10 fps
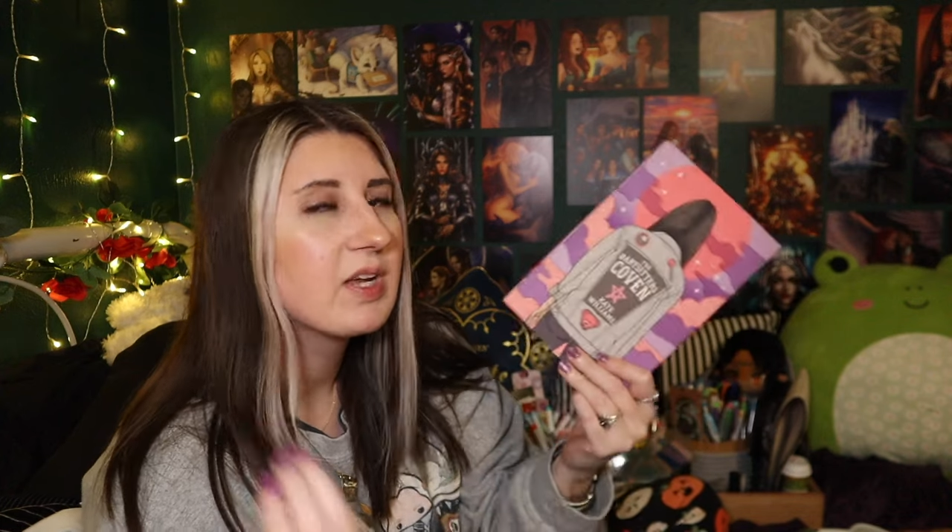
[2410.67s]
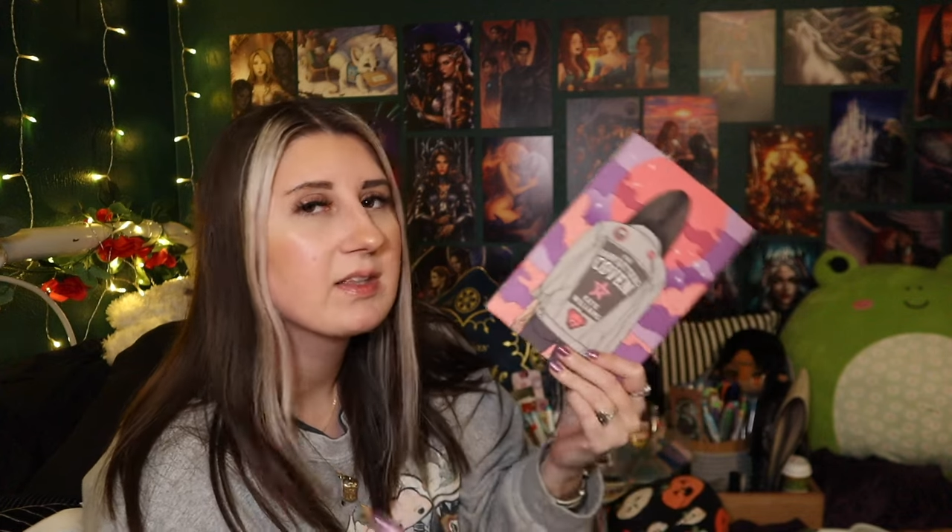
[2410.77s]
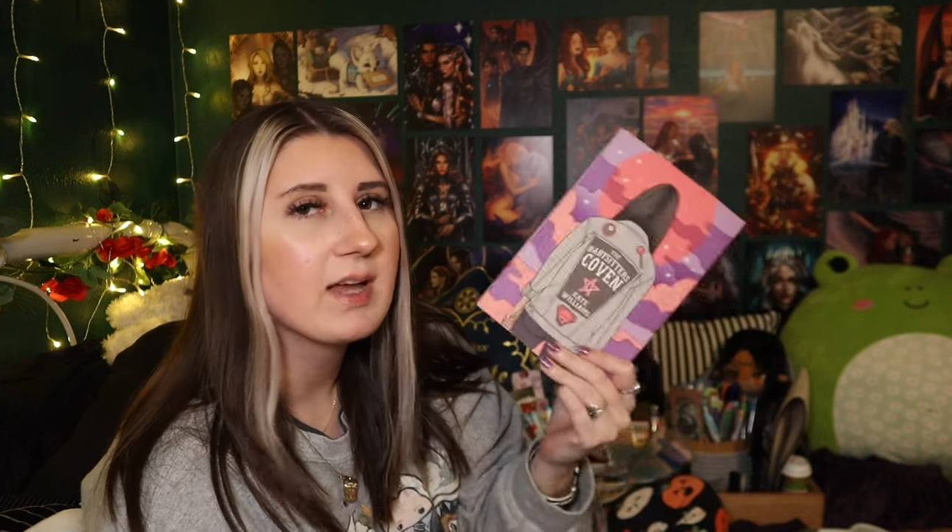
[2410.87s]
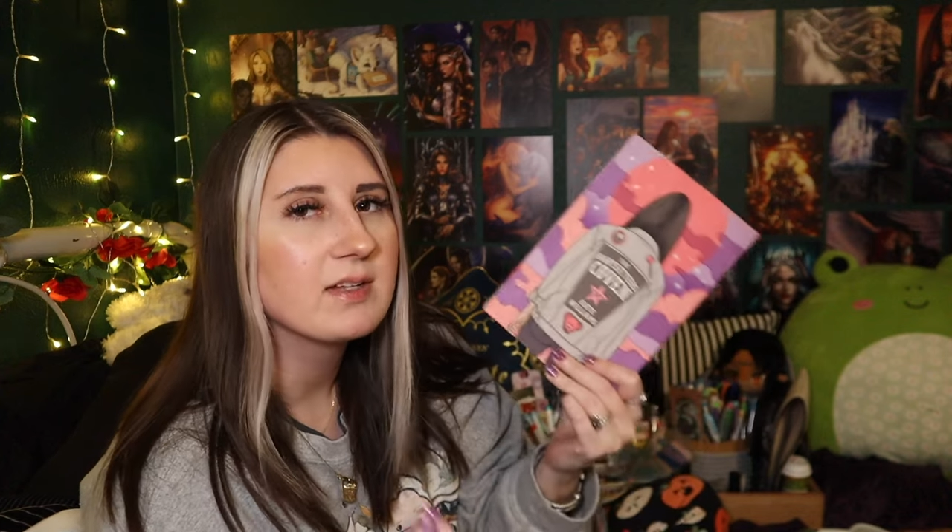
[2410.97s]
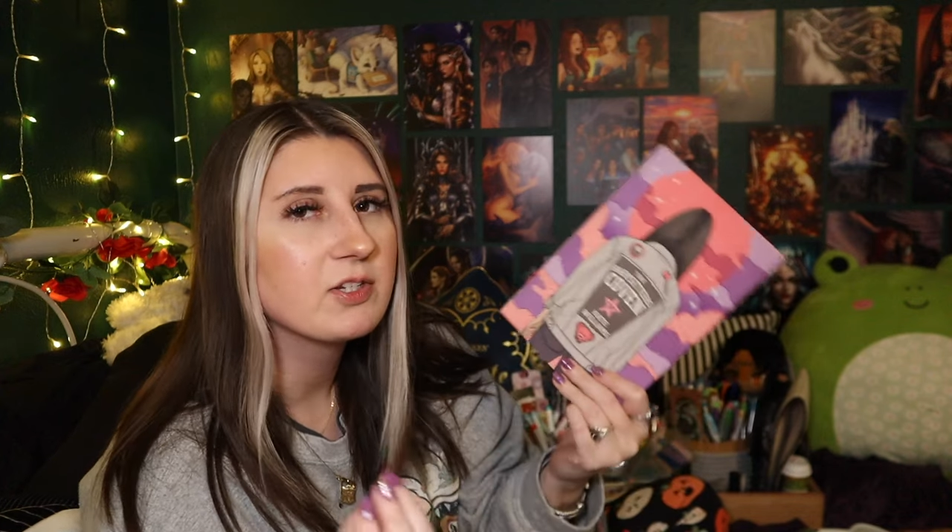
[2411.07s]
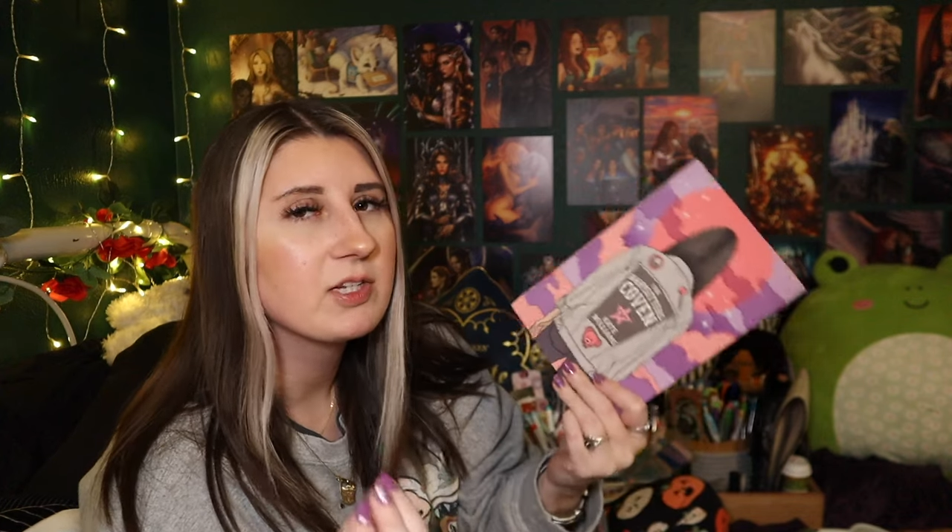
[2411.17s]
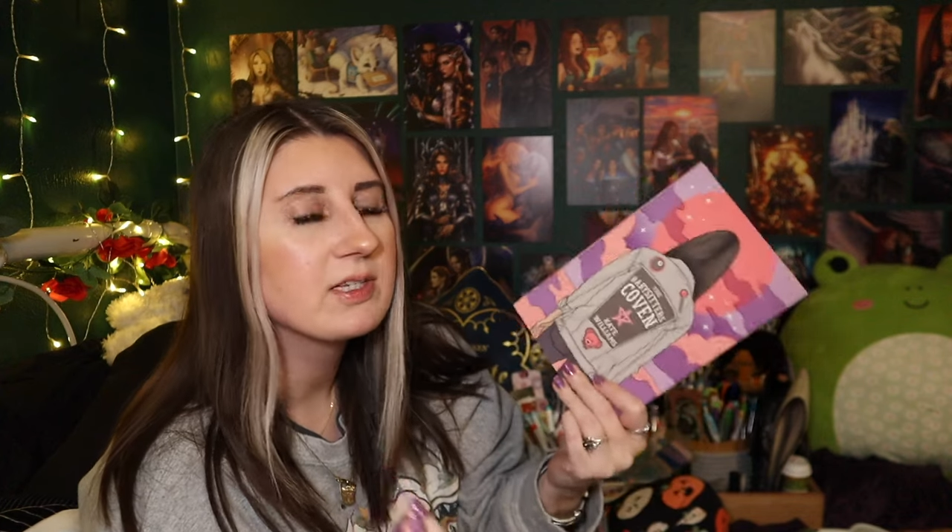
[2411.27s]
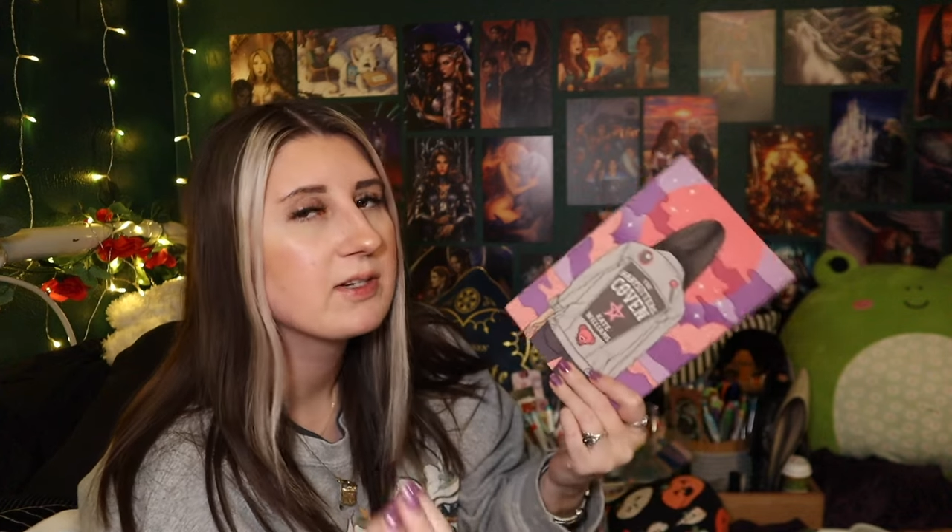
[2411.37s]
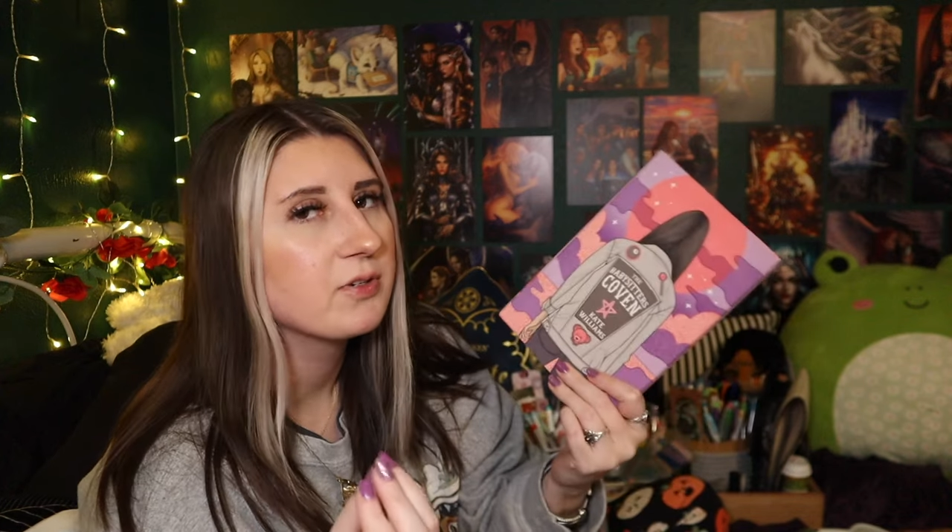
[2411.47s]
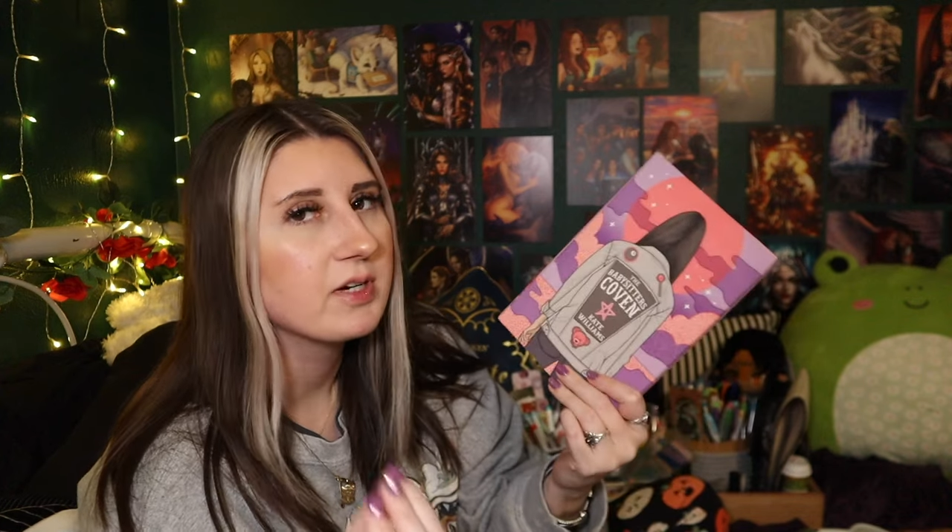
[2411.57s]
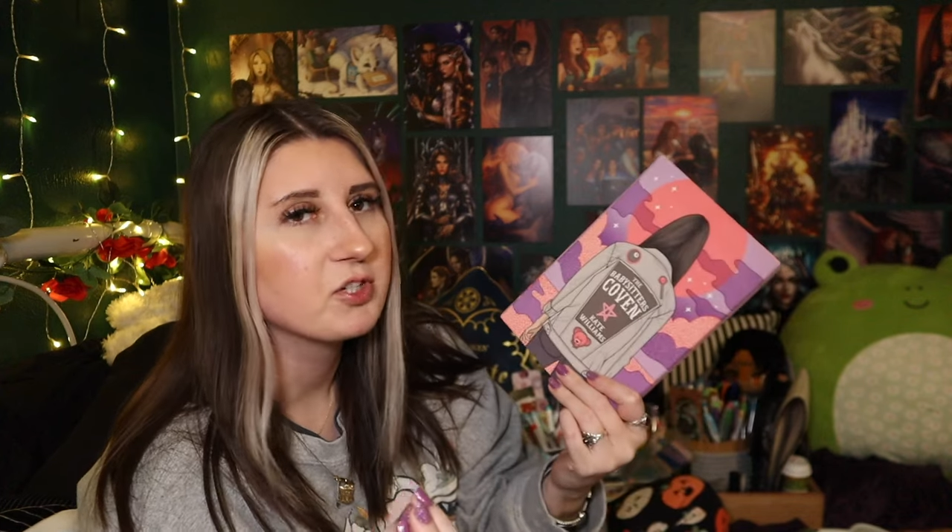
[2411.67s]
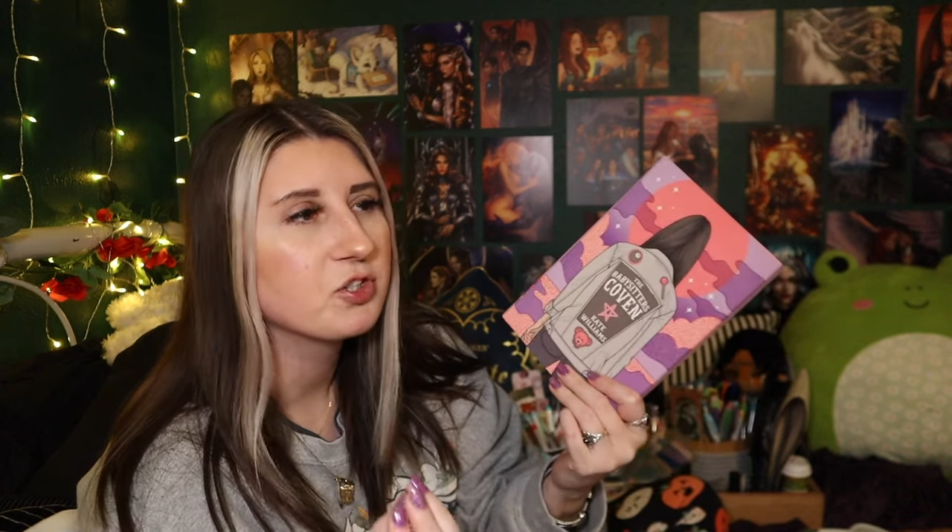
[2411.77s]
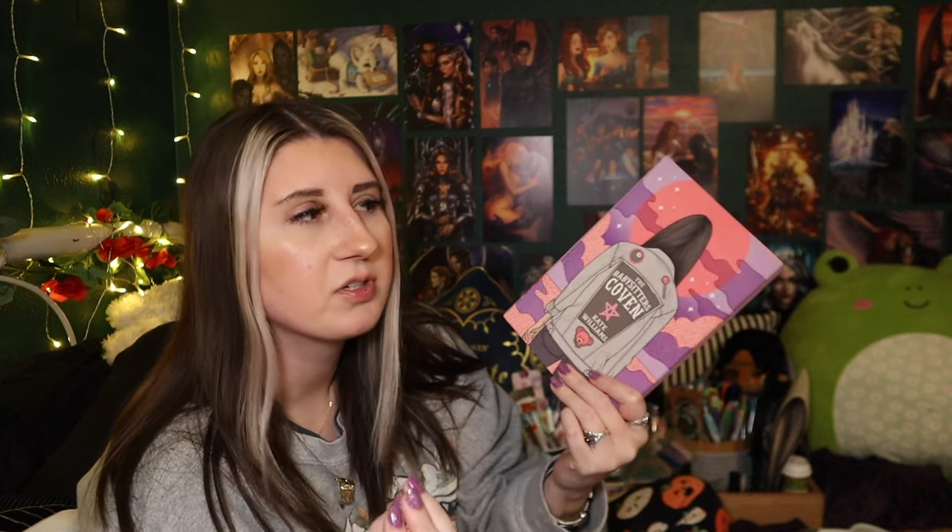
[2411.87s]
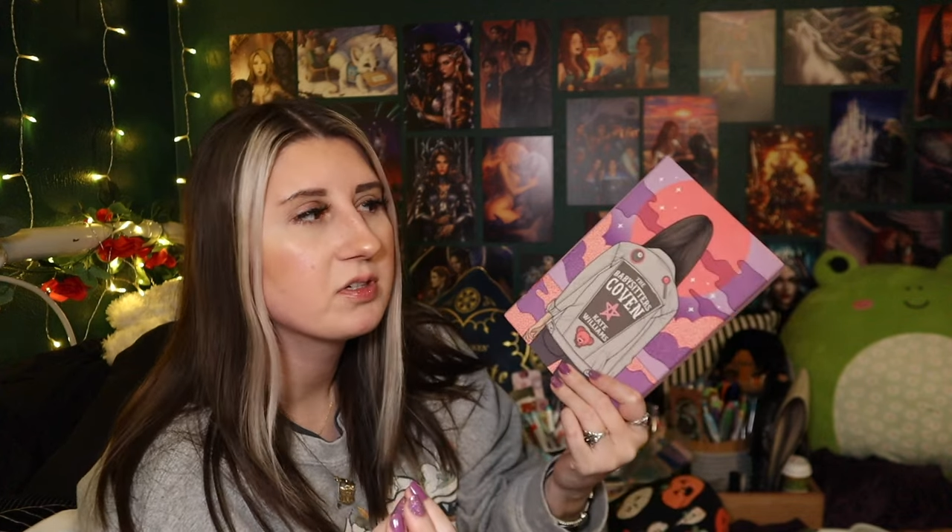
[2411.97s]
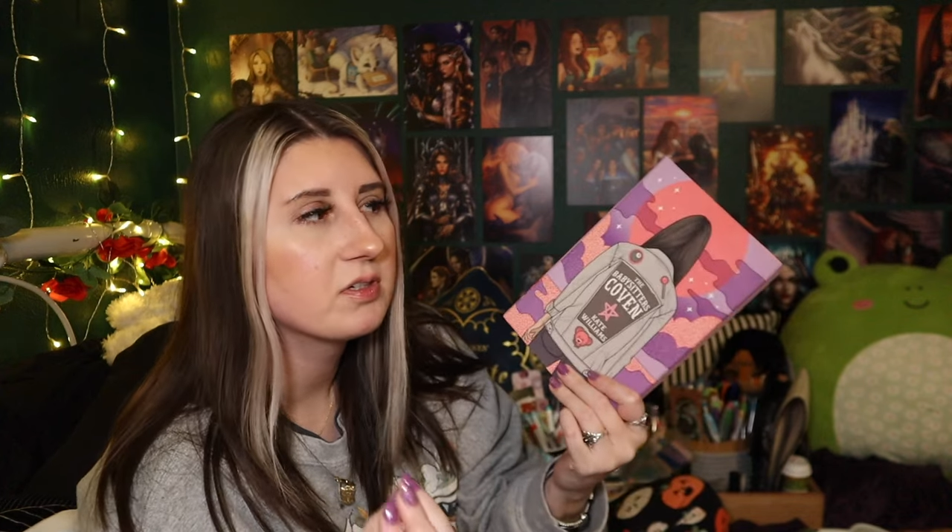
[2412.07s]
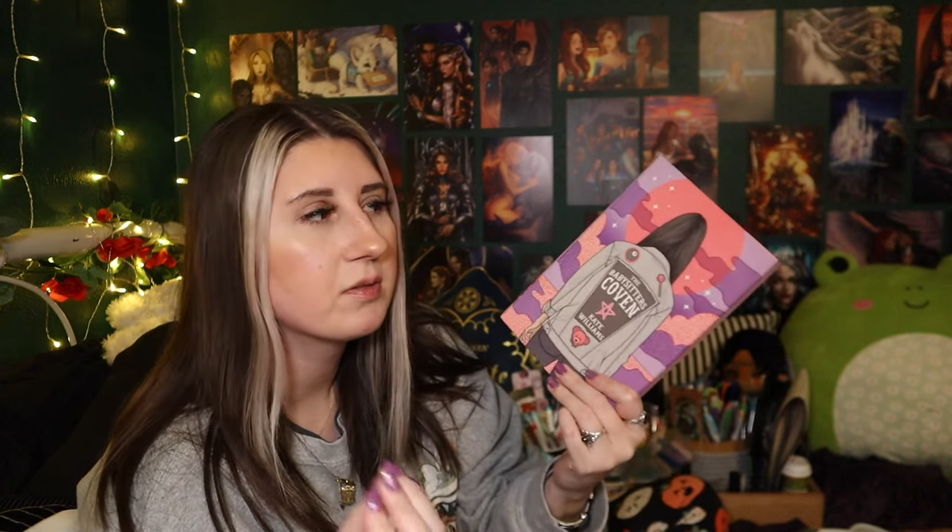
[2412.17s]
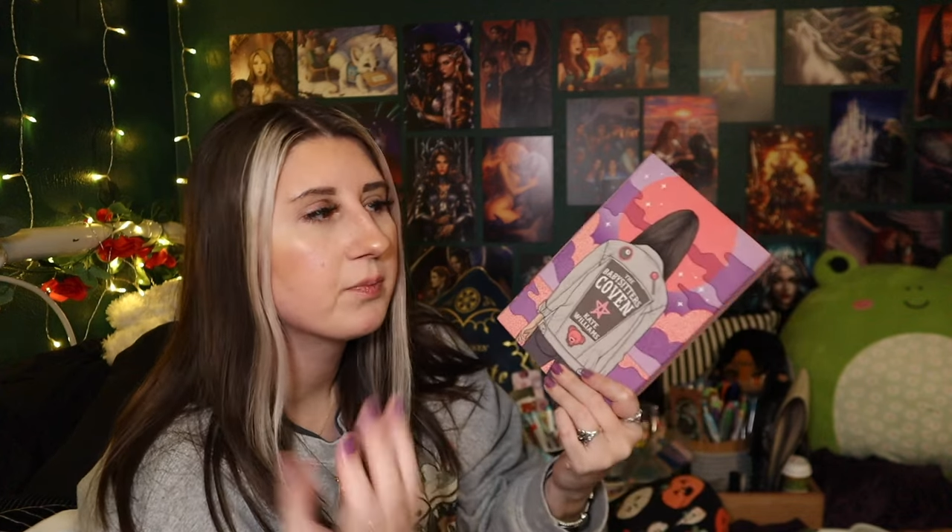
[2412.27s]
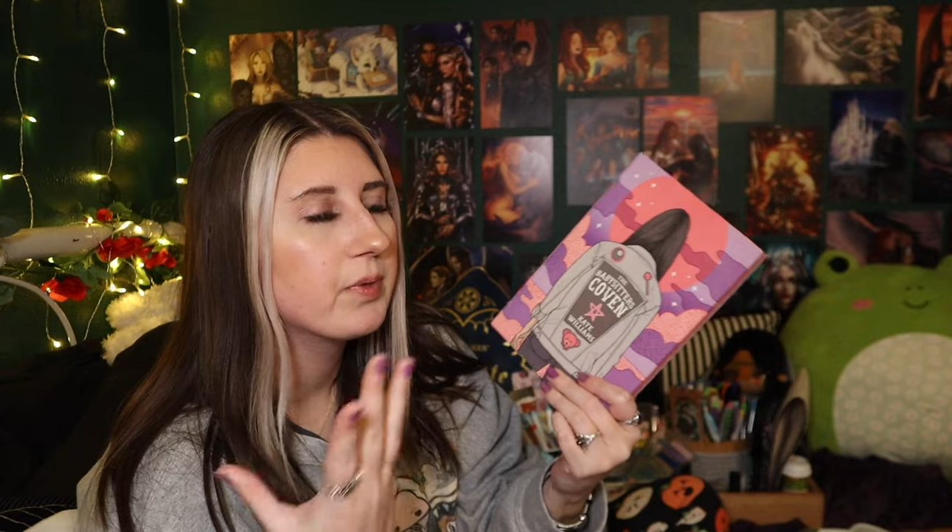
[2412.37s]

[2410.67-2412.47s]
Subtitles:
Take that into consideration,